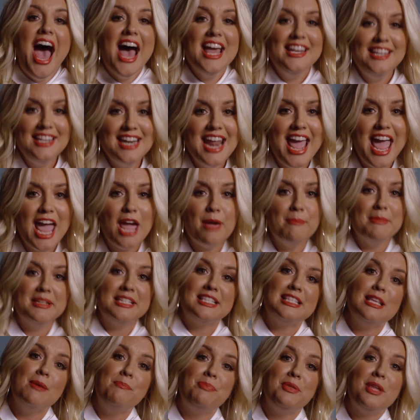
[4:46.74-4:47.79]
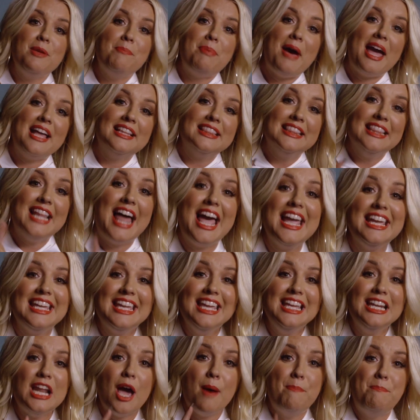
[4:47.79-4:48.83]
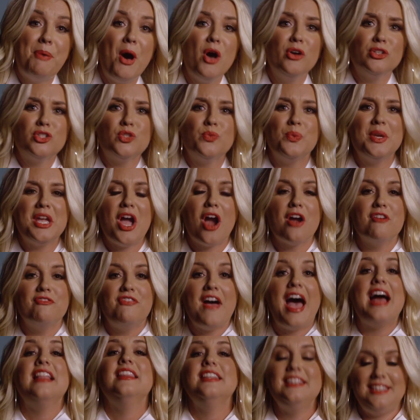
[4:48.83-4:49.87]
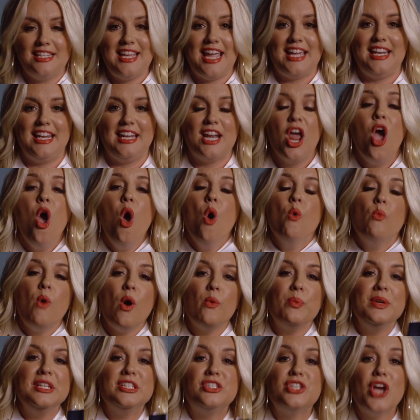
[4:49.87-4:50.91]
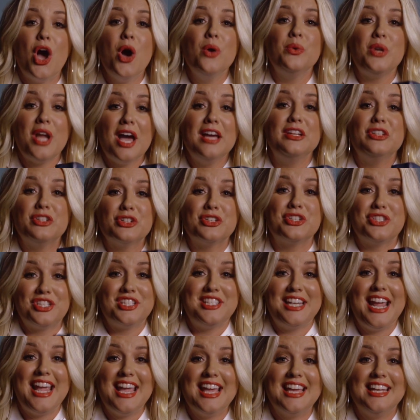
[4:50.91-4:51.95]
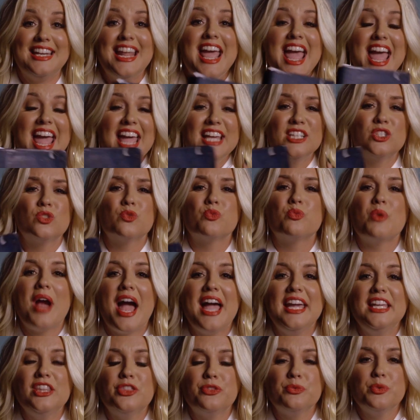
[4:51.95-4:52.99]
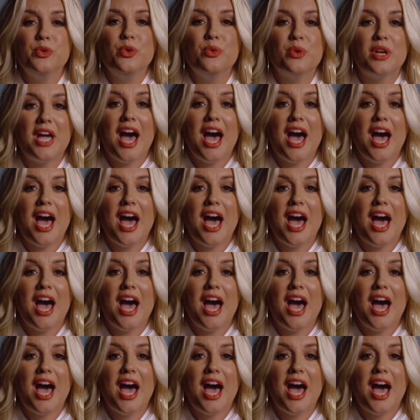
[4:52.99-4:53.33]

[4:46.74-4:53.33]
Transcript: a name. And simply by liking a post, we are validated. What we don't understand is right through